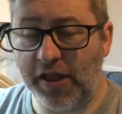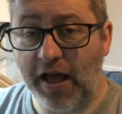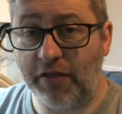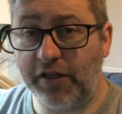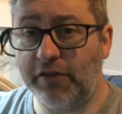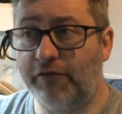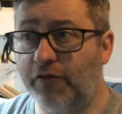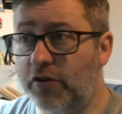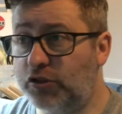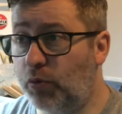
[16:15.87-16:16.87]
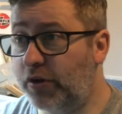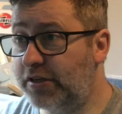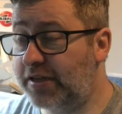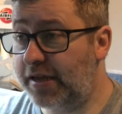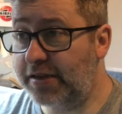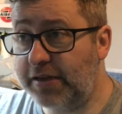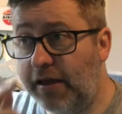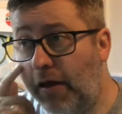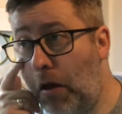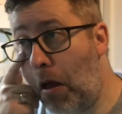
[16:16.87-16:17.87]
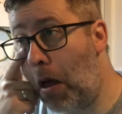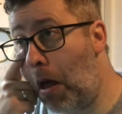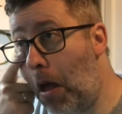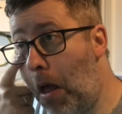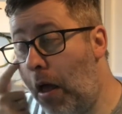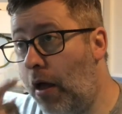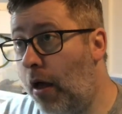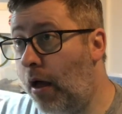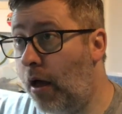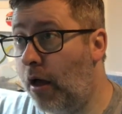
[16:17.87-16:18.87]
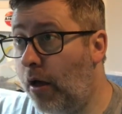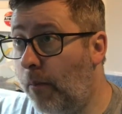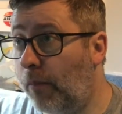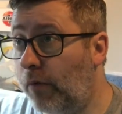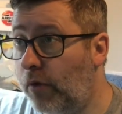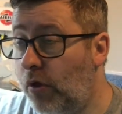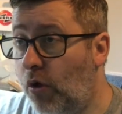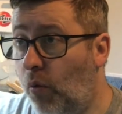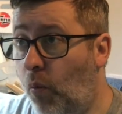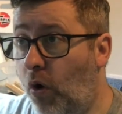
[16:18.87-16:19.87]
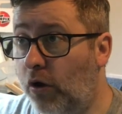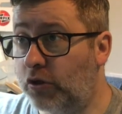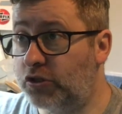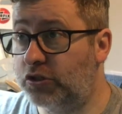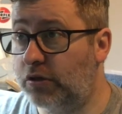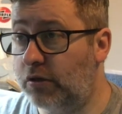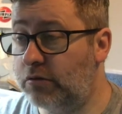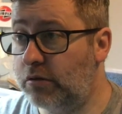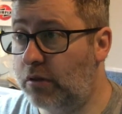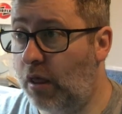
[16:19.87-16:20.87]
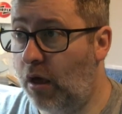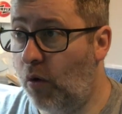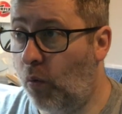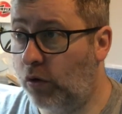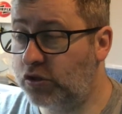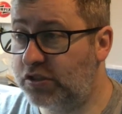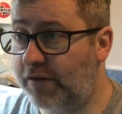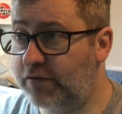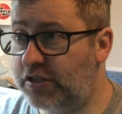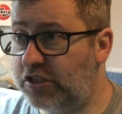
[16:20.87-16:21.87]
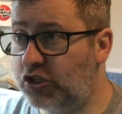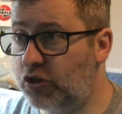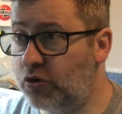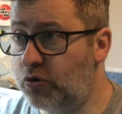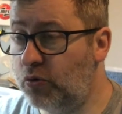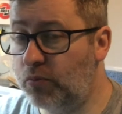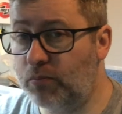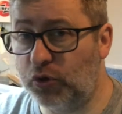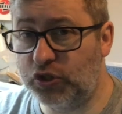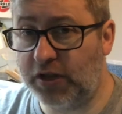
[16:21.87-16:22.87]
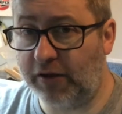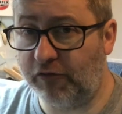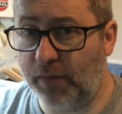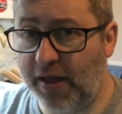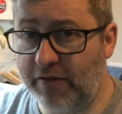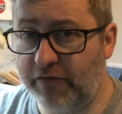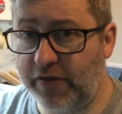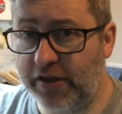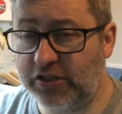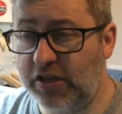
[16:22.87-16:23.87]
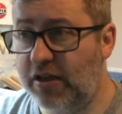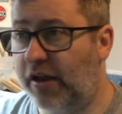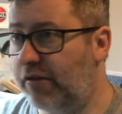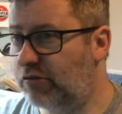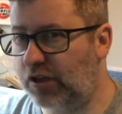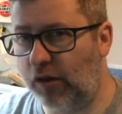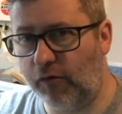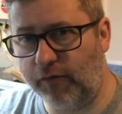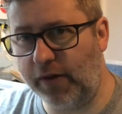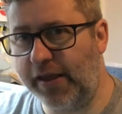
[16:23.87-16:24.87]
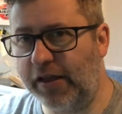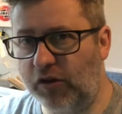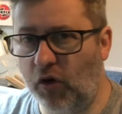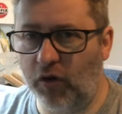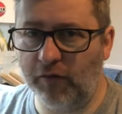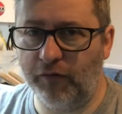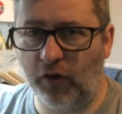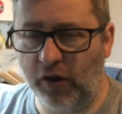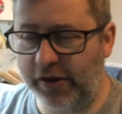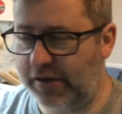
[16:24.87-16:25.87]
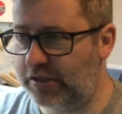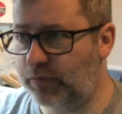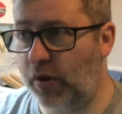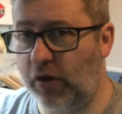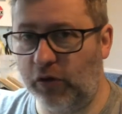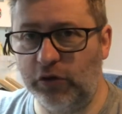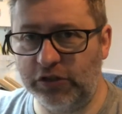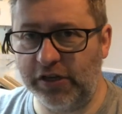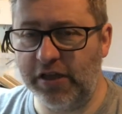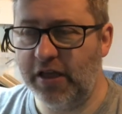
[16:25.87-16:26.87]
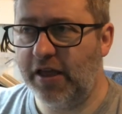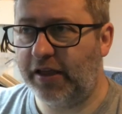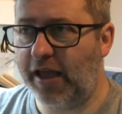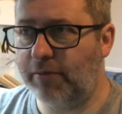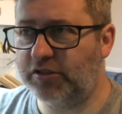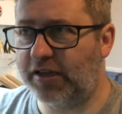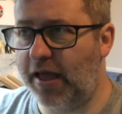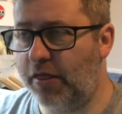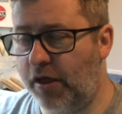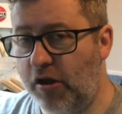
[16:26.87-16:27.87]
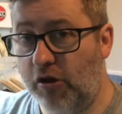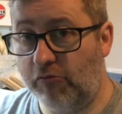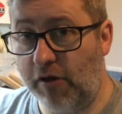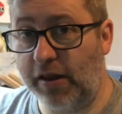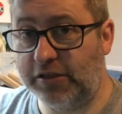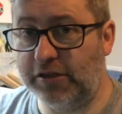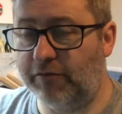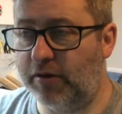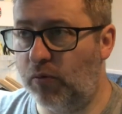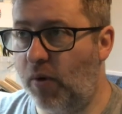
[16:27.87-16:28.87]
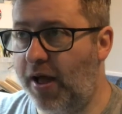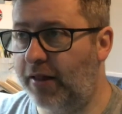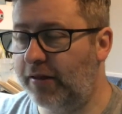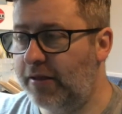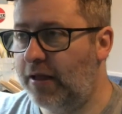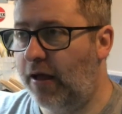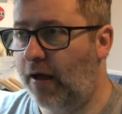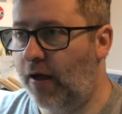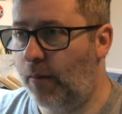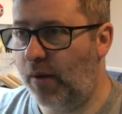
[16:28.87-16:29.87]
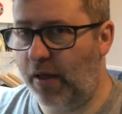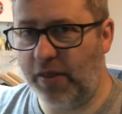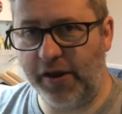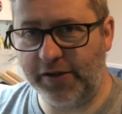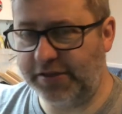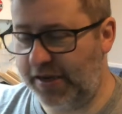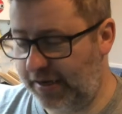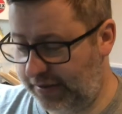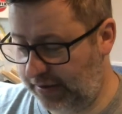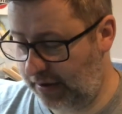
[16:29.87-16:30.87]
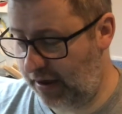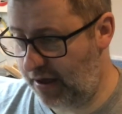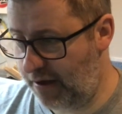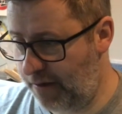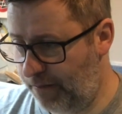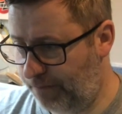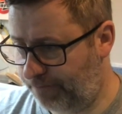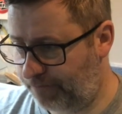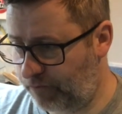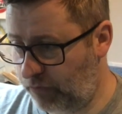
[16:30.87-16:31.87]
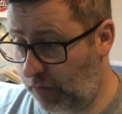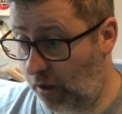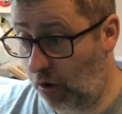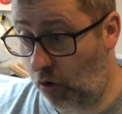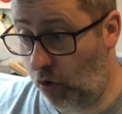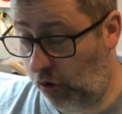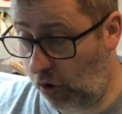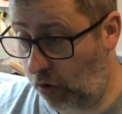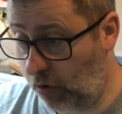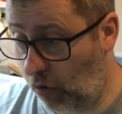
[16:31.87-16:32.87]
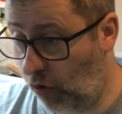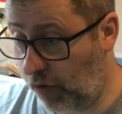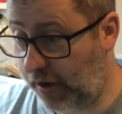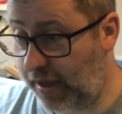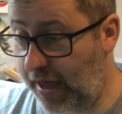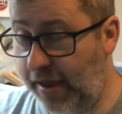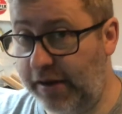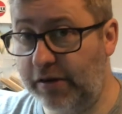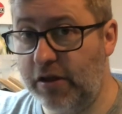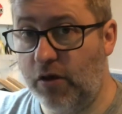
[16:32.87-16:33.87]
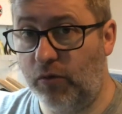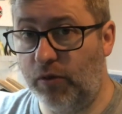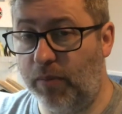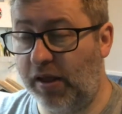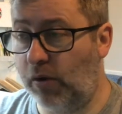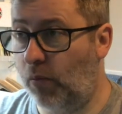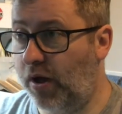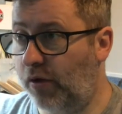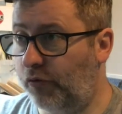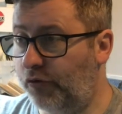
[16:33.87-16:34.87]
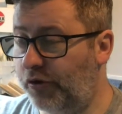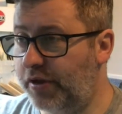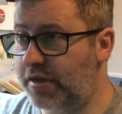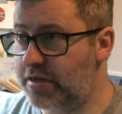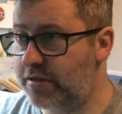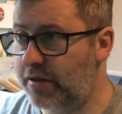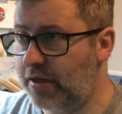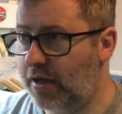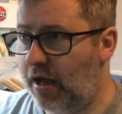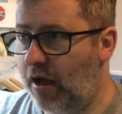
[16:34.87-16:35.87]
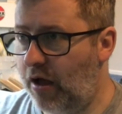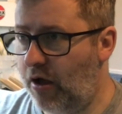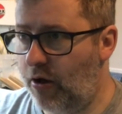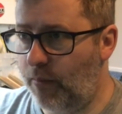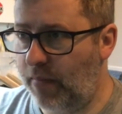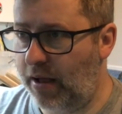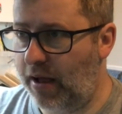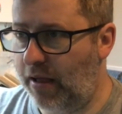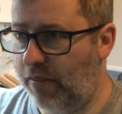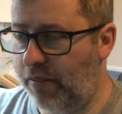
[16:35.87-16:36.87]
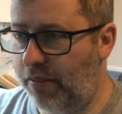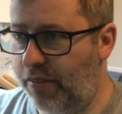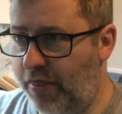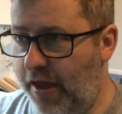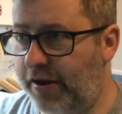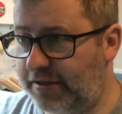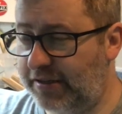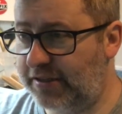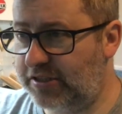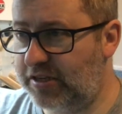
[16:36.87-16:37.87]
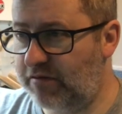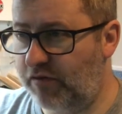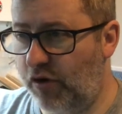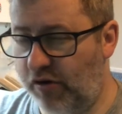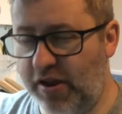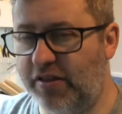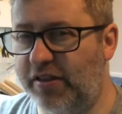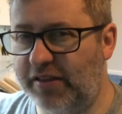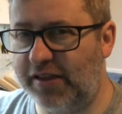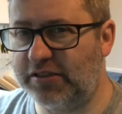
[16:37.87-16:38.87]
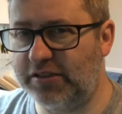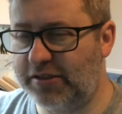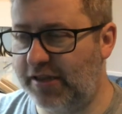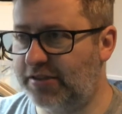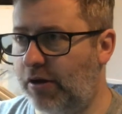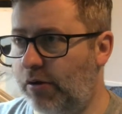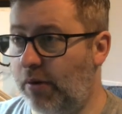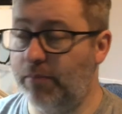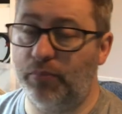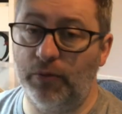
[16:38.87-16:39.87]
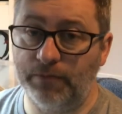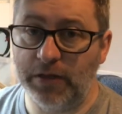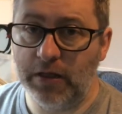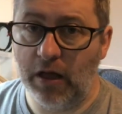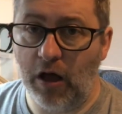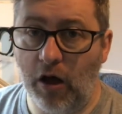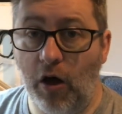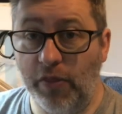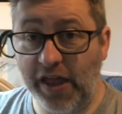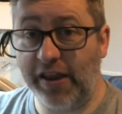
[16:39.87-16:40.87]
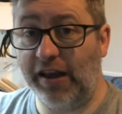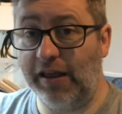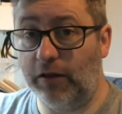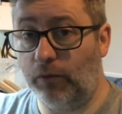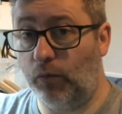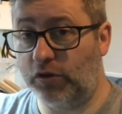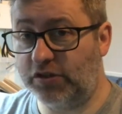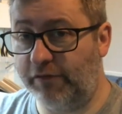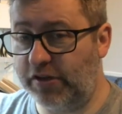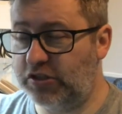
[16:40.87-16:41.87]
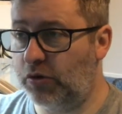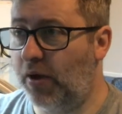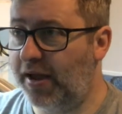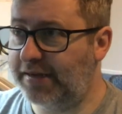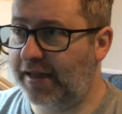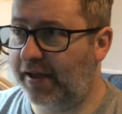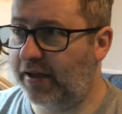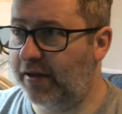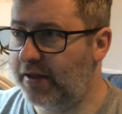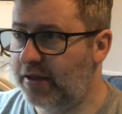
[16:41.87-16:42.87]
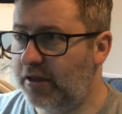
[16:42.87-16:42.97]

I think the first one I did was a 172 Mustang from Airfix, and it was lovely and colourful and it sparkled and it came together relatively well. And then I did a Hawker Hurricane with the black and white underneath, and then I did the Sea Fury. I think that's how it went. But and then a little 172 Iron Decker.